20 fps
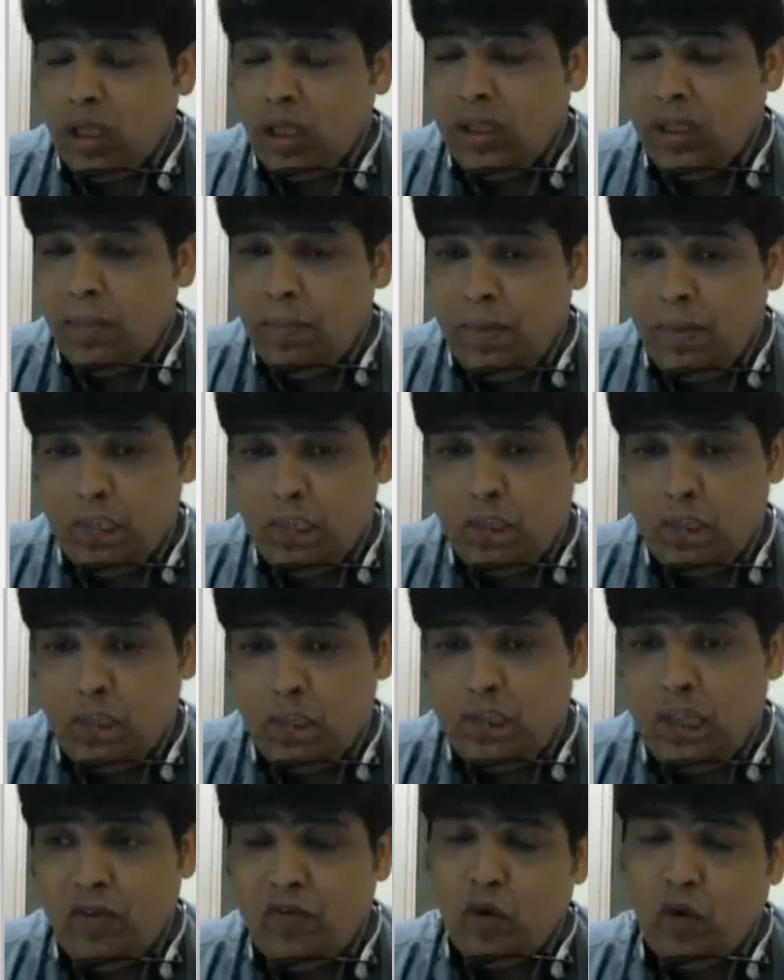or on the
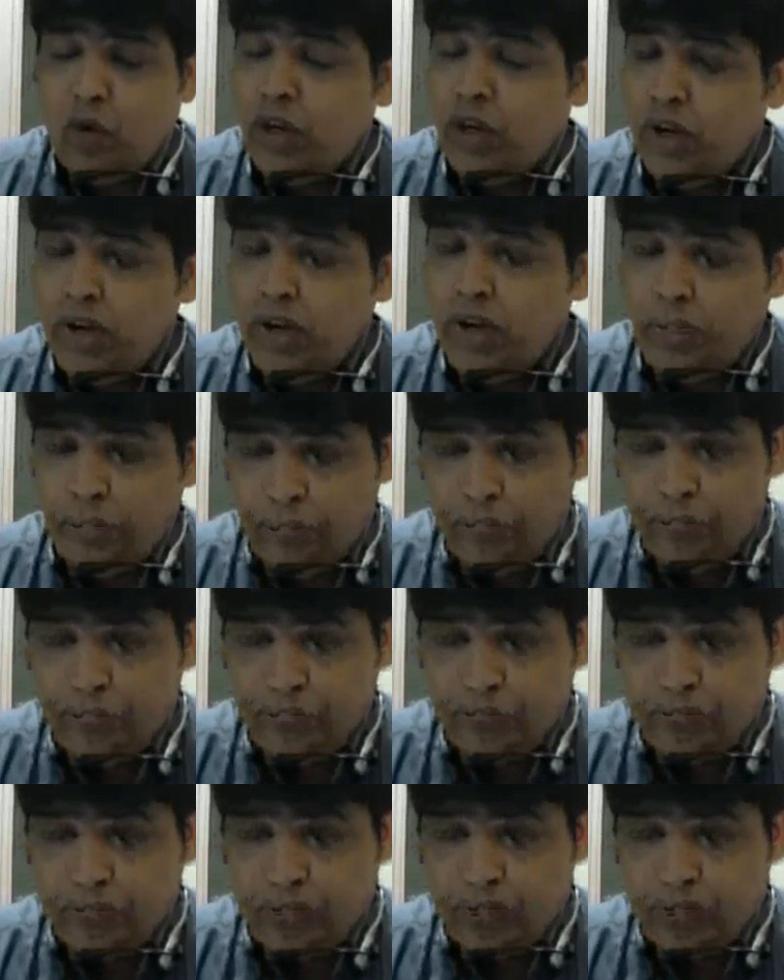basis of the floor area.